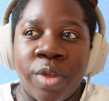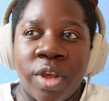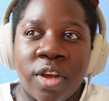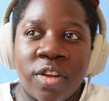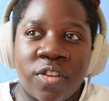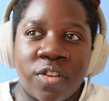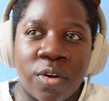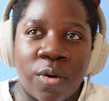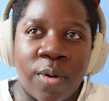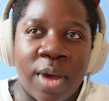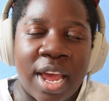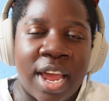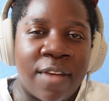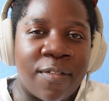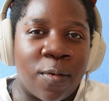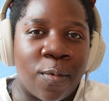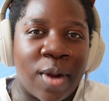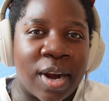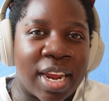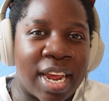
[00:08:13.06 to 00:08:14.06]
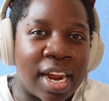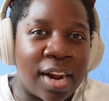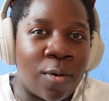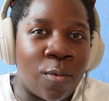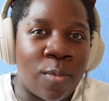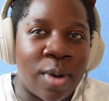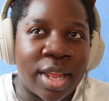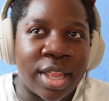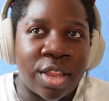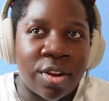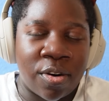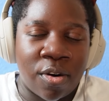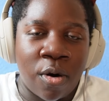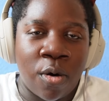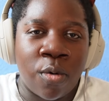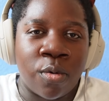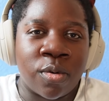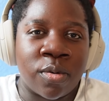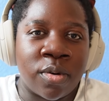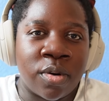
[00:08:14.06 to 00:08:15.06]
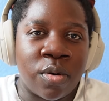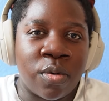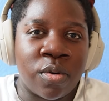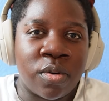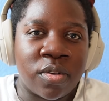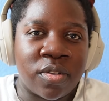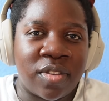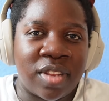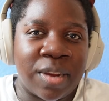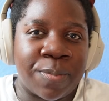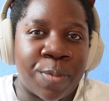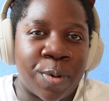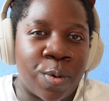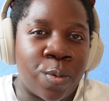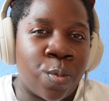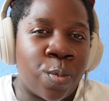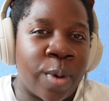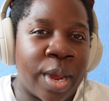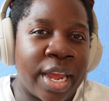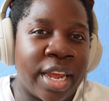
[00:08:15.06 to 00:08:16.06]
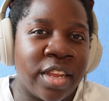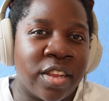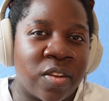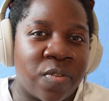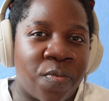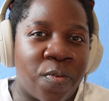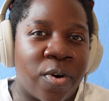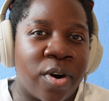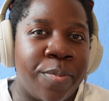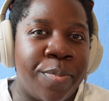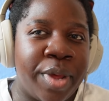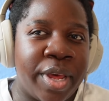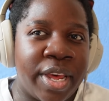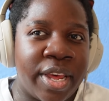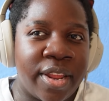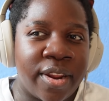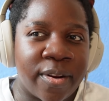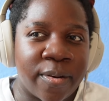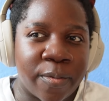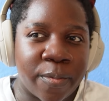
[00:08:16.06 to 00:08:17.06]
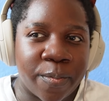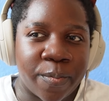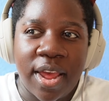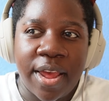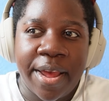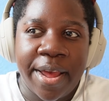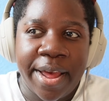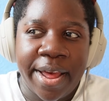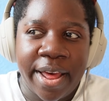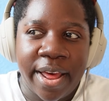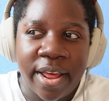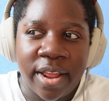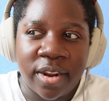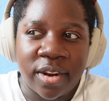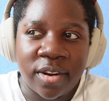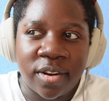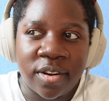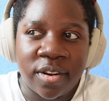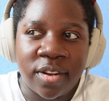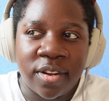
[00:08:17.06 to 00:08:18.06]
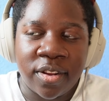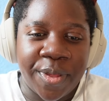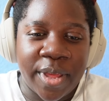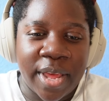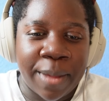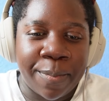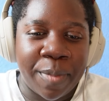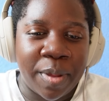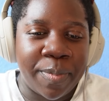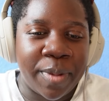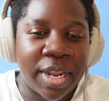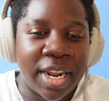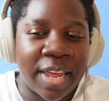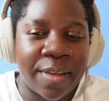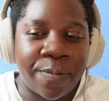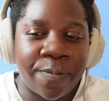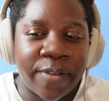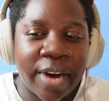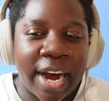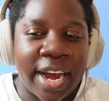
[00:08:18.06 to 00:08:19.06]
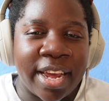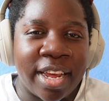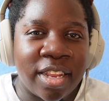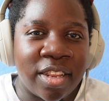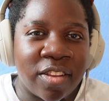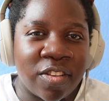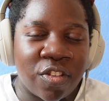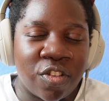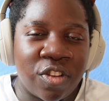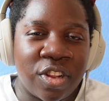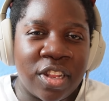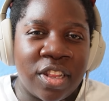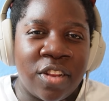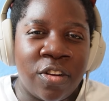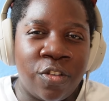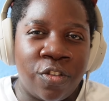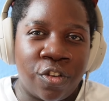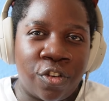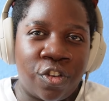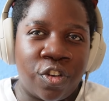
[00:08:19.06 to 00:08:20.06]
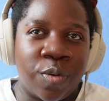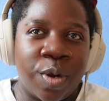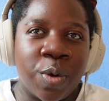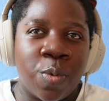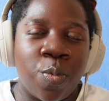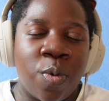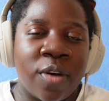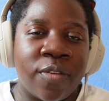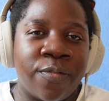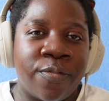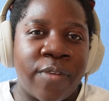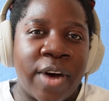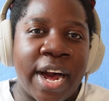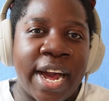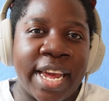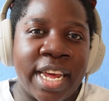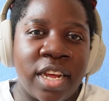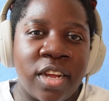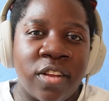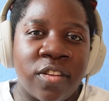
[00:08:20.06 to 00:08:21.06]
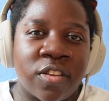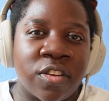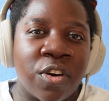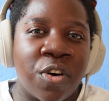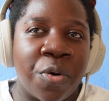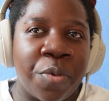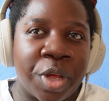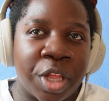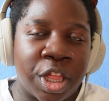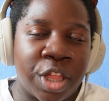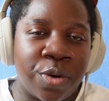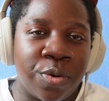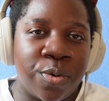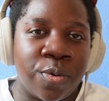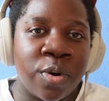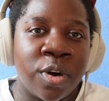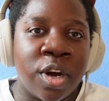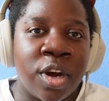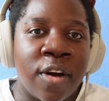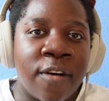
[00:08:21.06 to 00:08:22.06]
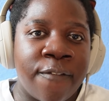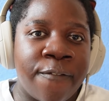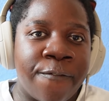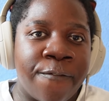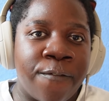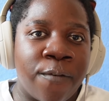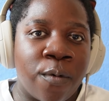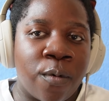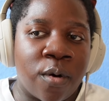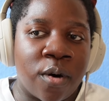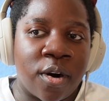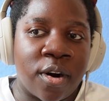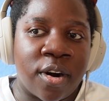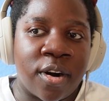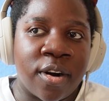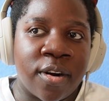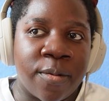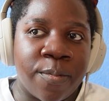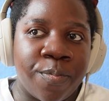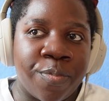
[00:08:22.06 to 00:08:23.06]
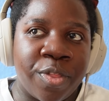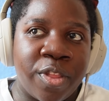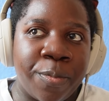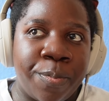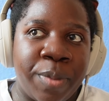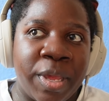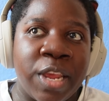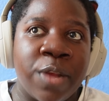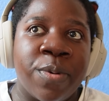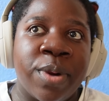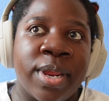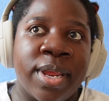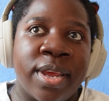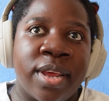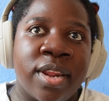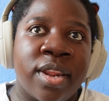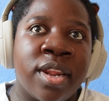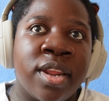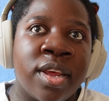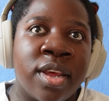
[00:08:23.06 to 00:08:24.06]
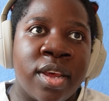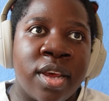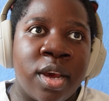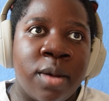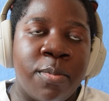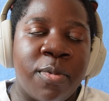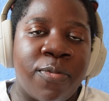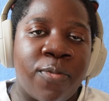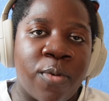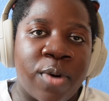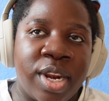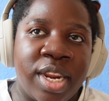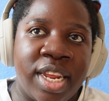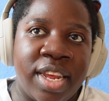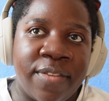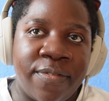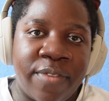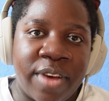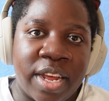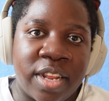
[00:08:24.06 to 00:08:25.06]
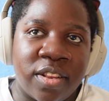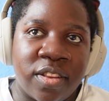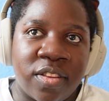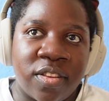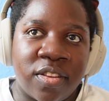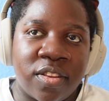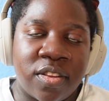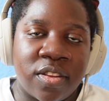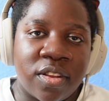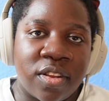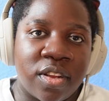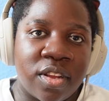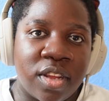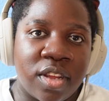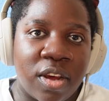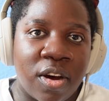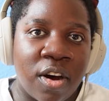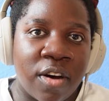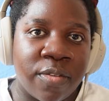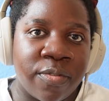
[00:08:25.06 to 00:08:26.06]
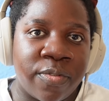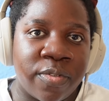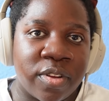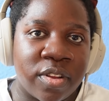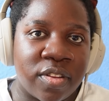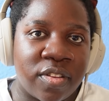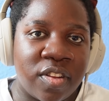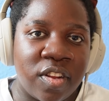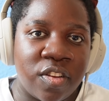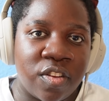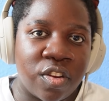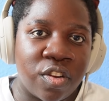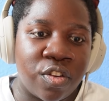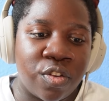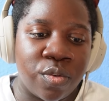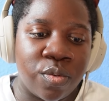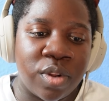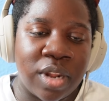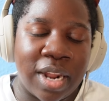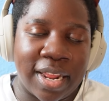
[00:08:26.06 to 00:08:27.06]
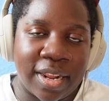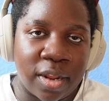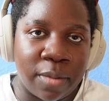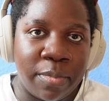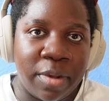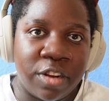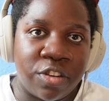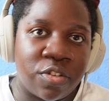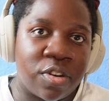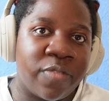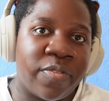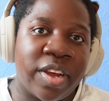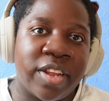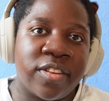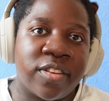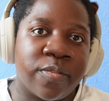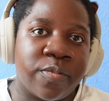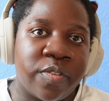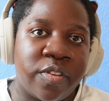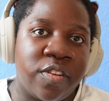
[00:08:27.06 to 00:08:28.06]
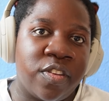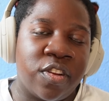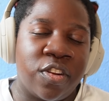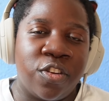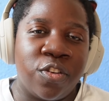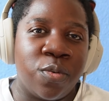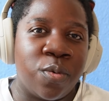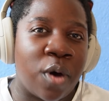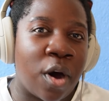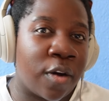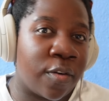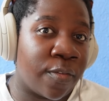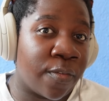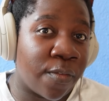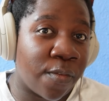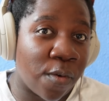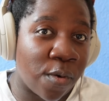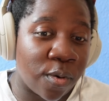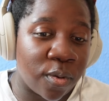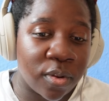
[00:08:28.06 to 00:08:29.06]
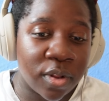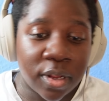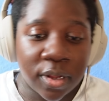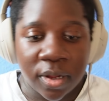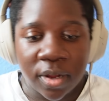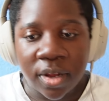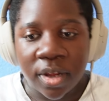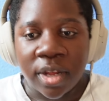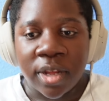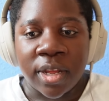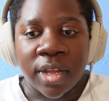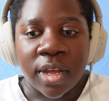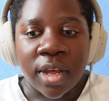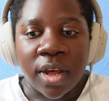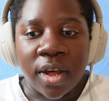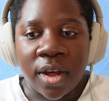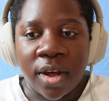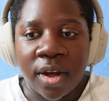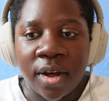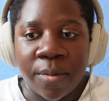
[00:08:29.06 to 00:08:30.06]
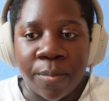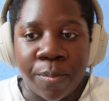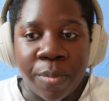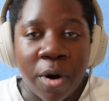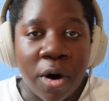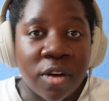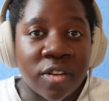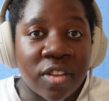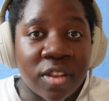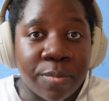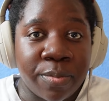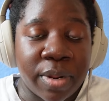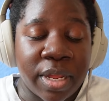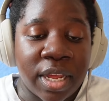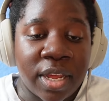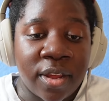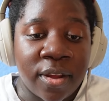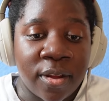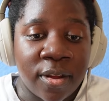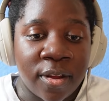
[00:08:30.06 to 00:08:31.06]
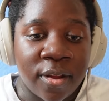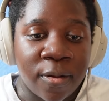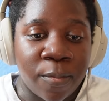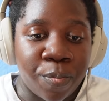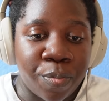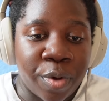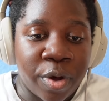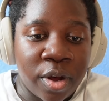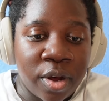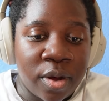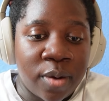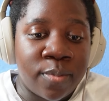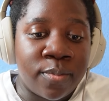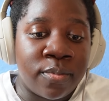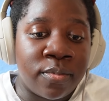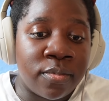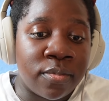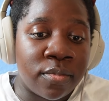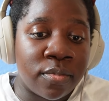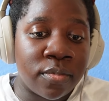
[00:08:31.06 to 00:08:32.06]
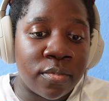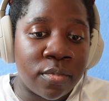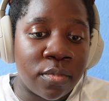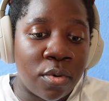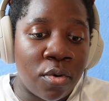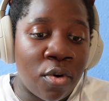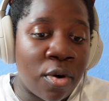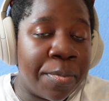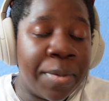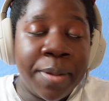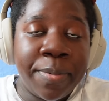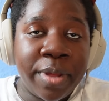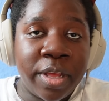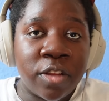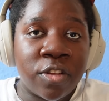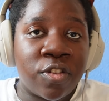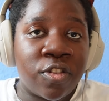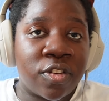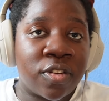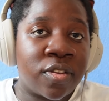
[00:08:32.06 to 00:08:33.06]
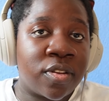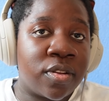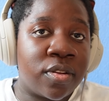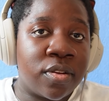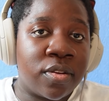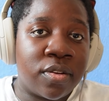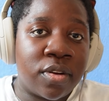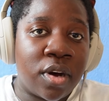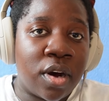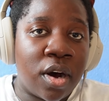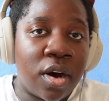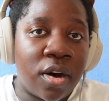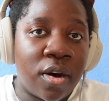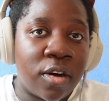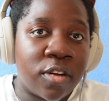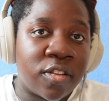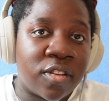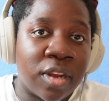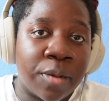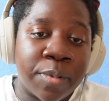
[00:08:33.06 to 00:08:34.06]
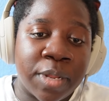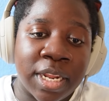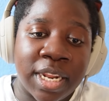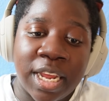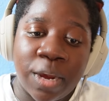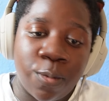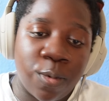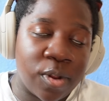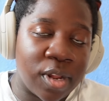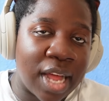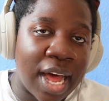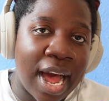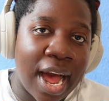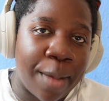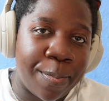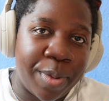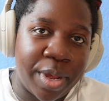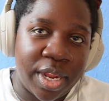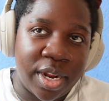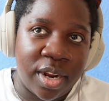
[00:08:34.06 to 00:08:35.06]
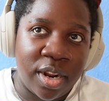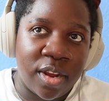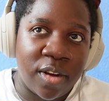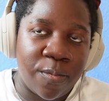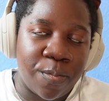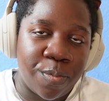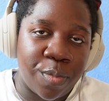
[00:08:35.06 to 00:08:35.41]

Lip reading: So everyone kind of went their own separate ways for a bit. And maybe like Vi, they're just showing what Vi is going through for the period before the events of season two, like the major events of season two unfold, possibly. Or maybe it's just something that will happen